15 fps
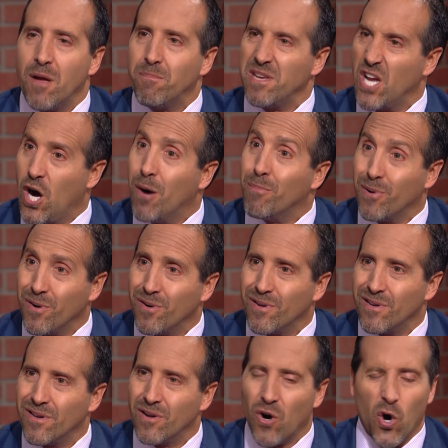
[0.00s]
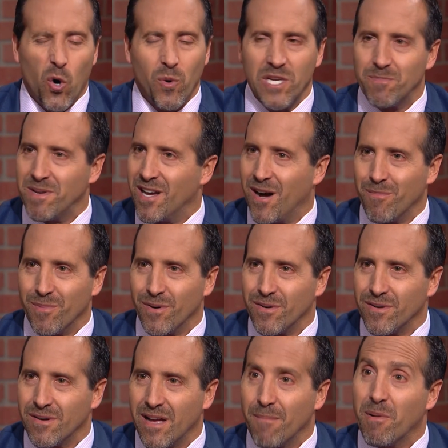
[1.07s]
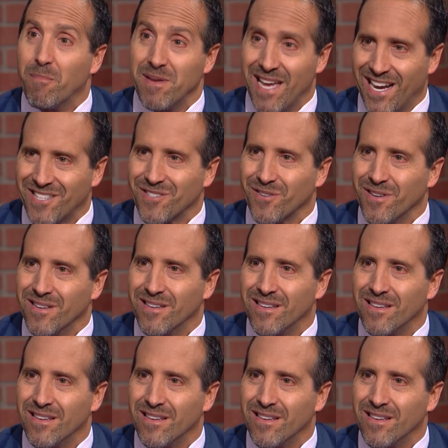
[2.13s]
Be humble, always be humble, but be excellent,